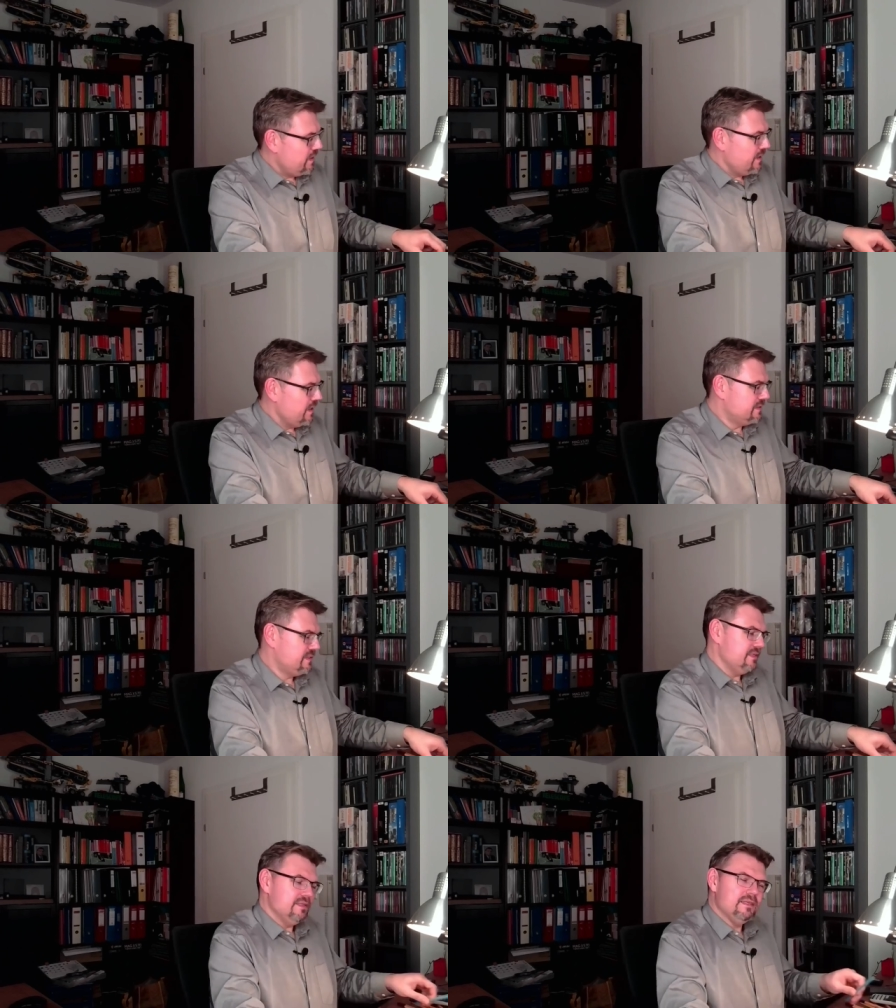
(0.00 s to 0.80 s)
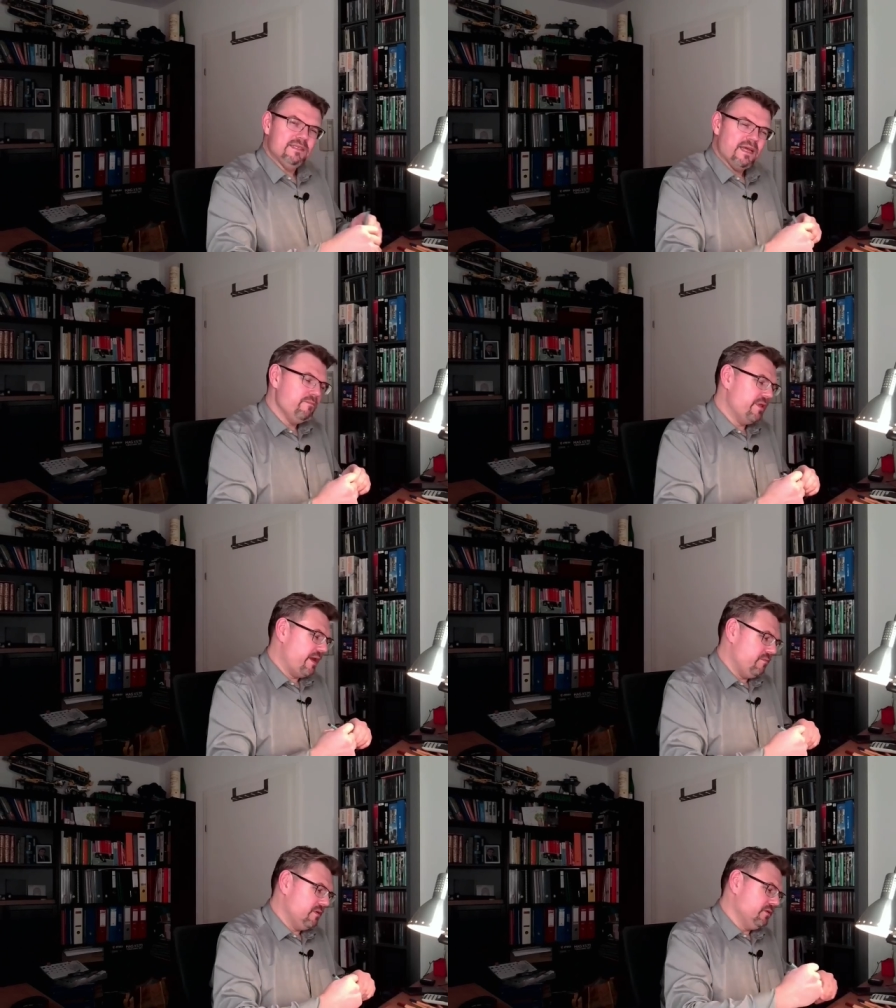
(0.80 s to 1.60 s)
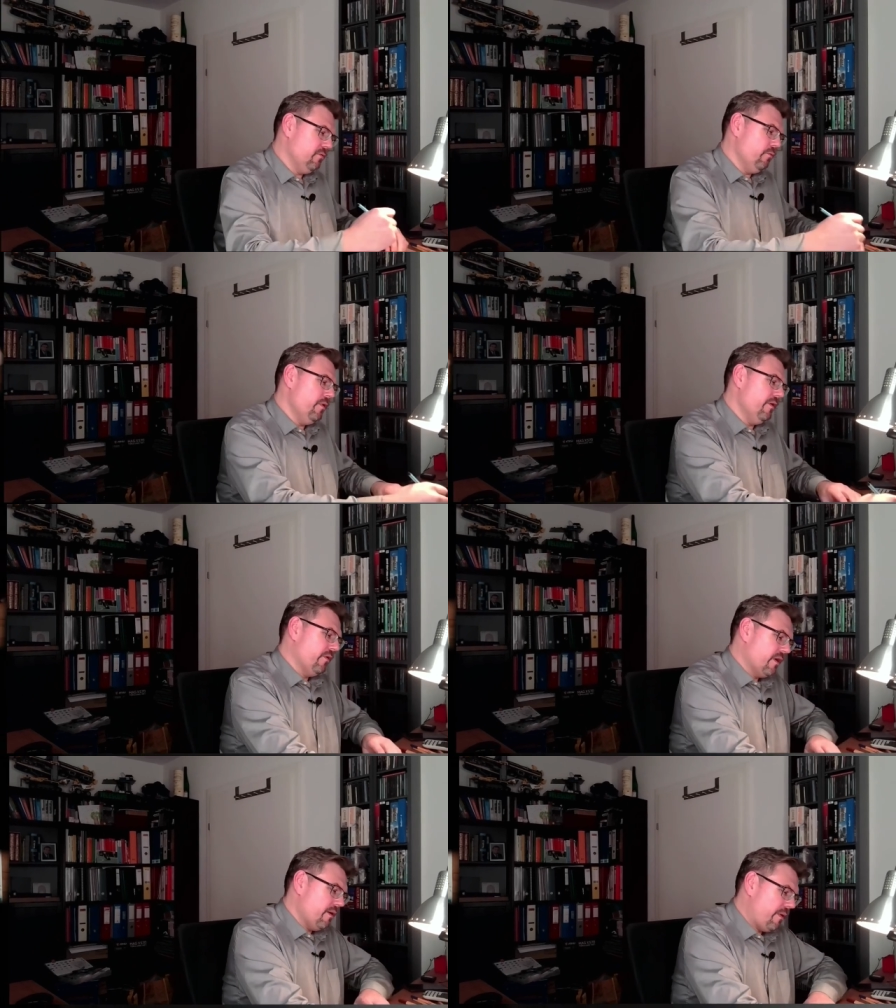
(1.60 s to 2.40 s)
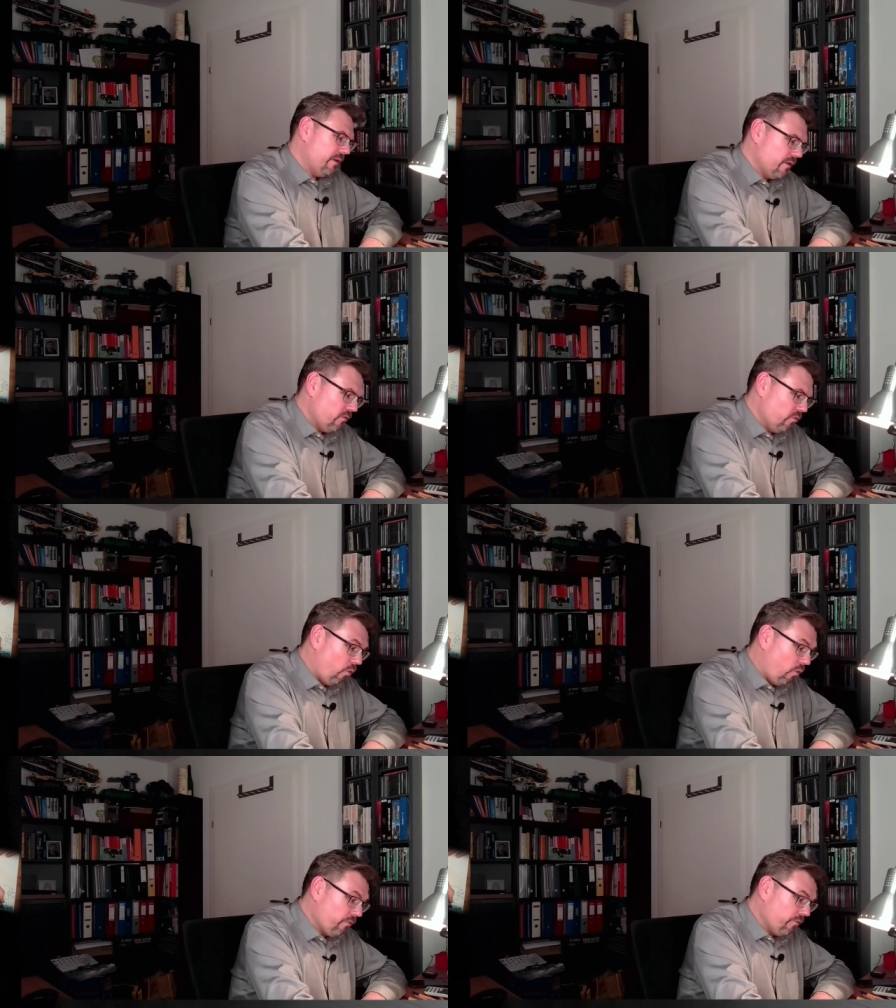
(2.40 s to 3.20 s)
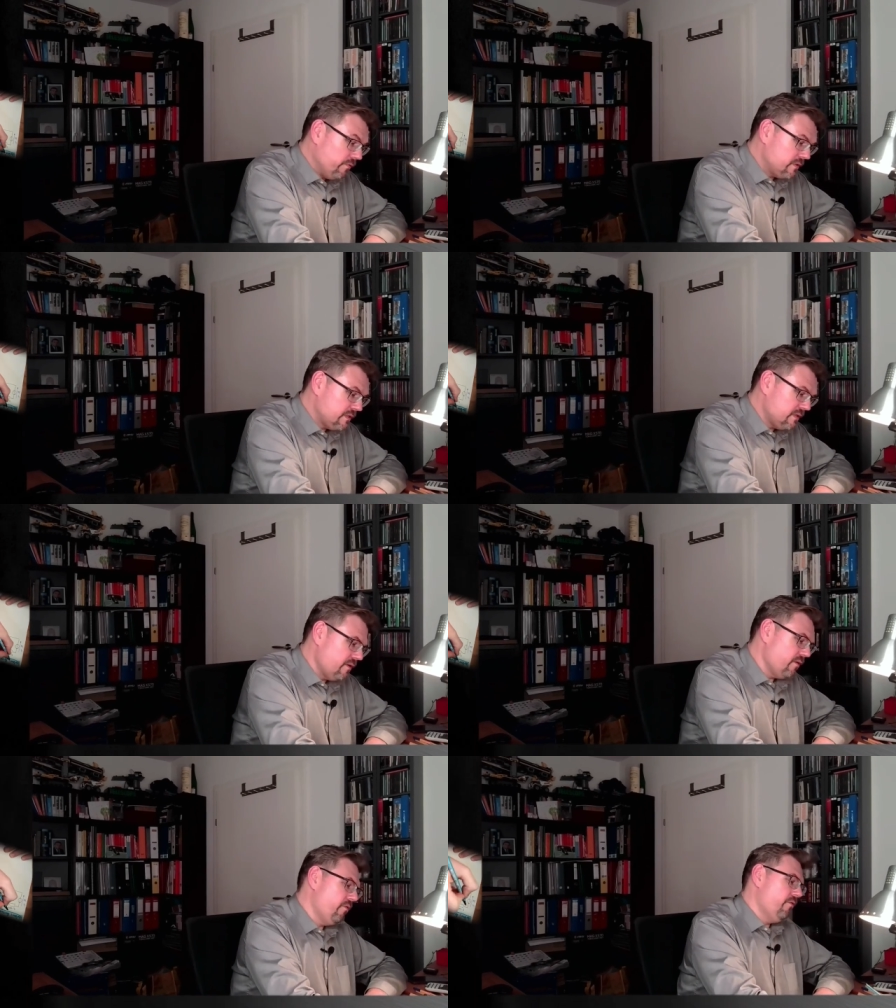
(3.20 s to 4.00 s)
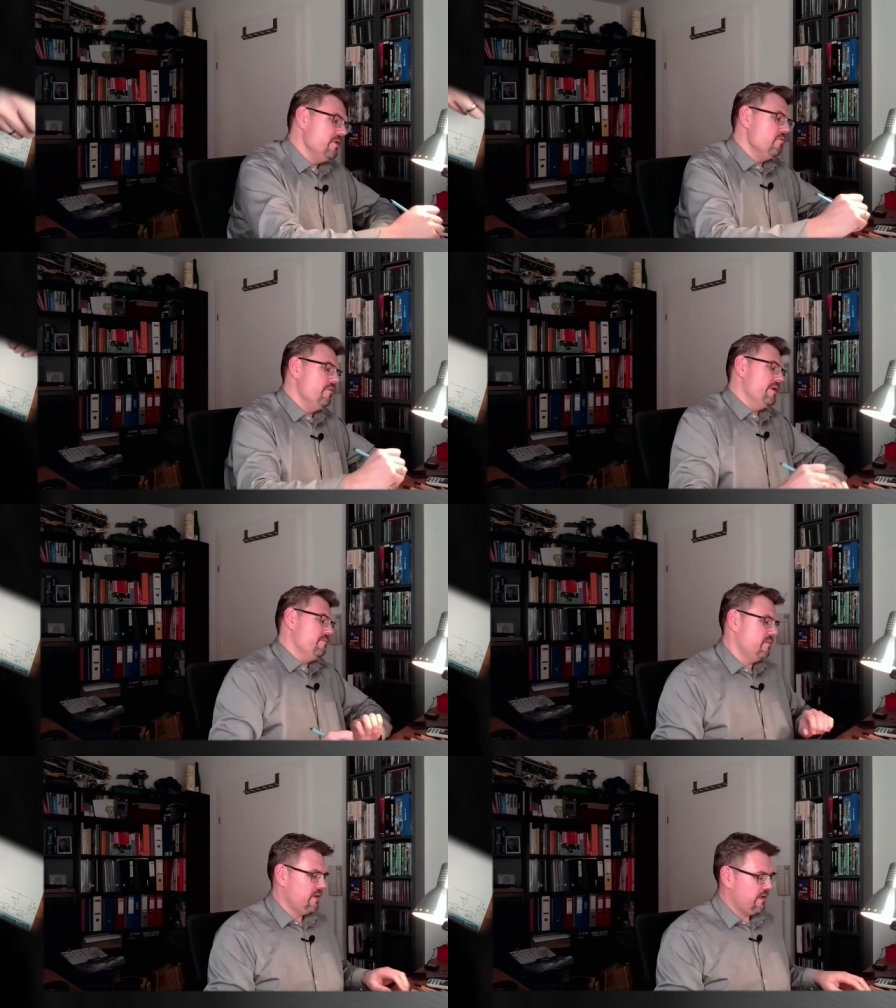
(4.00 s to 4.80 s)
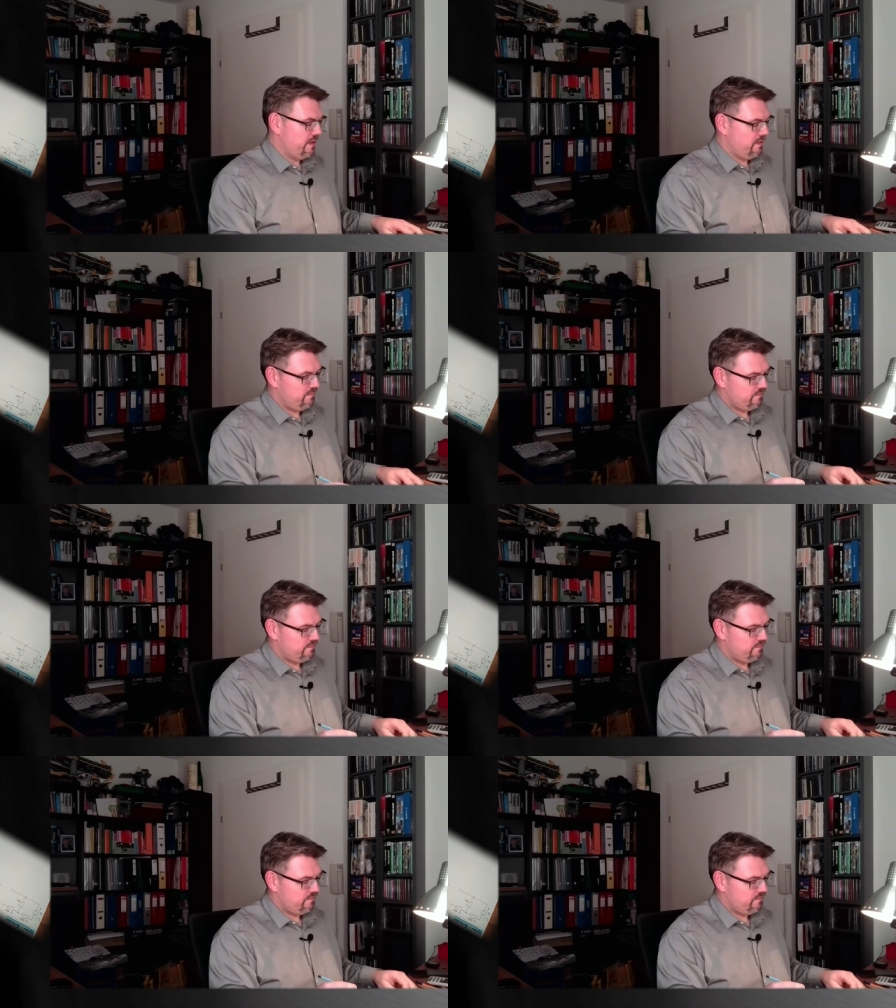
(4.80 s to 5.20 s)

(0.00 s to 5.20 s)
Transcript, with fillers: it's the same name. So we're talking about Norton's theorem here.